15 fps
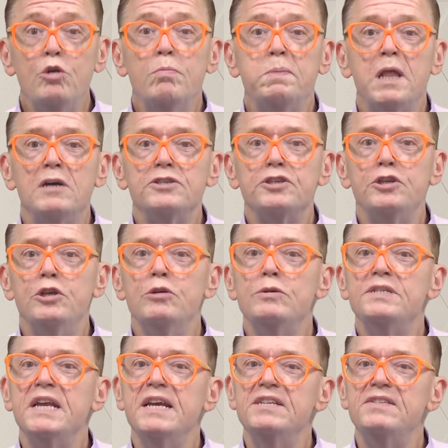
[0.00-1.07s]
plus news
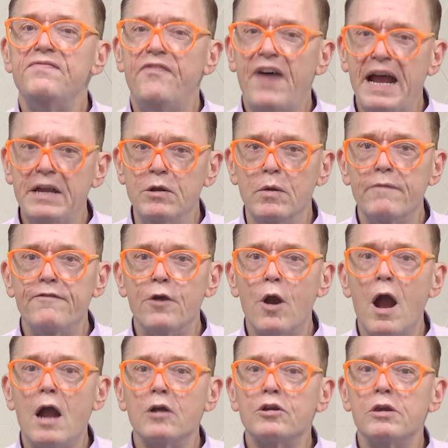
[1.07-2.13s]
is vital for
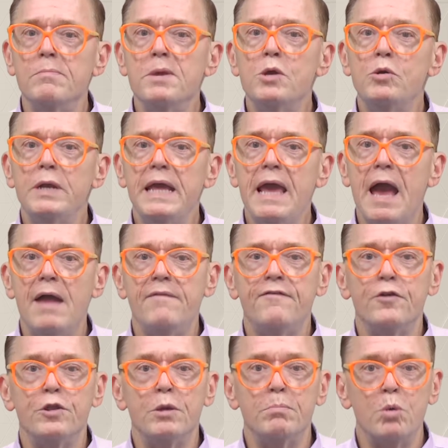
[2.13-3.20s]
our community and for
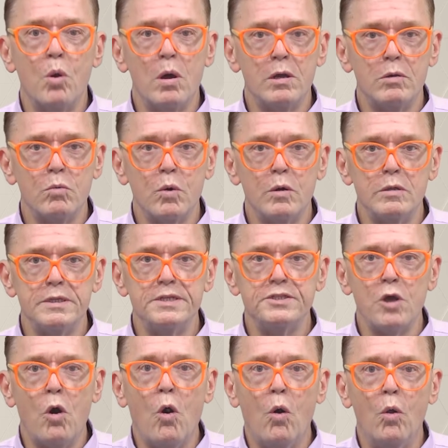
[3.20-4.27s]
the broader world as a
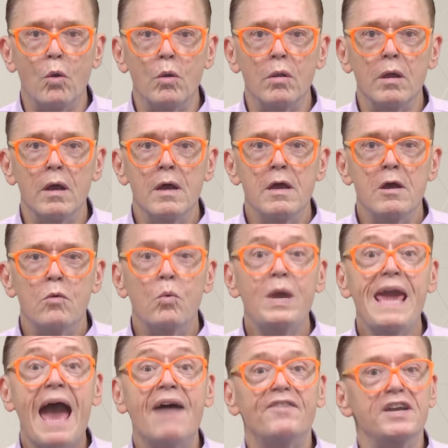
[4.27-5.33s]
whole. We
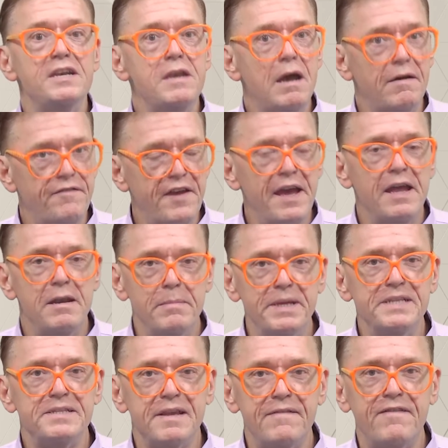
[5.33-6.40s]
have enough
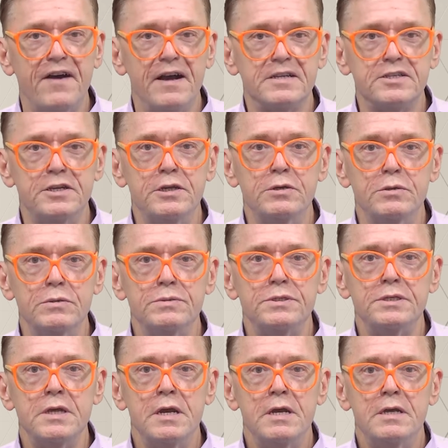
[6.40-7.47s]
enemies at Fox News.
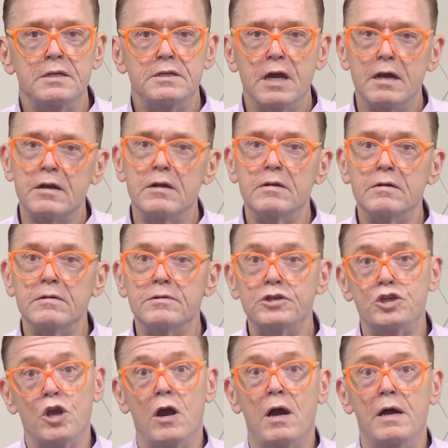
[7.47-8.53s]
Tucker,
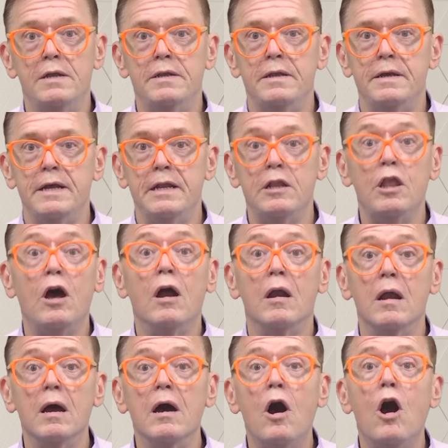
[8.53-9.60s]
Sean, and
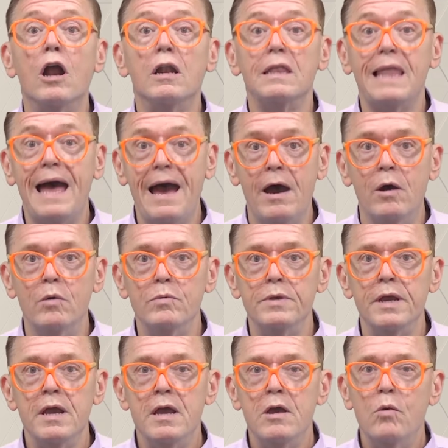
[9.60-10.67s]
Laura are loud.
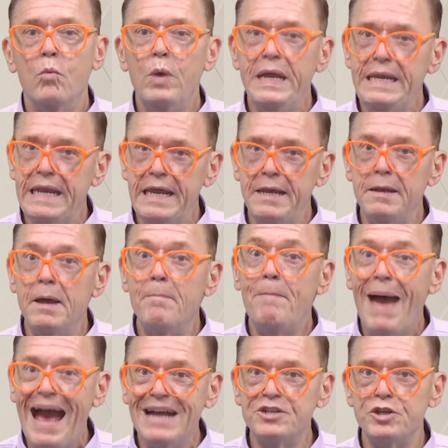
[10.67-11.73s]
We need
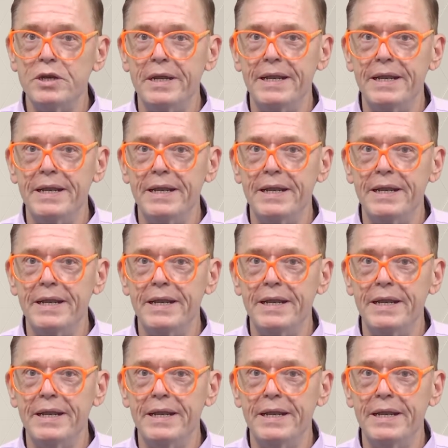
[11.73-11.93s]
passionate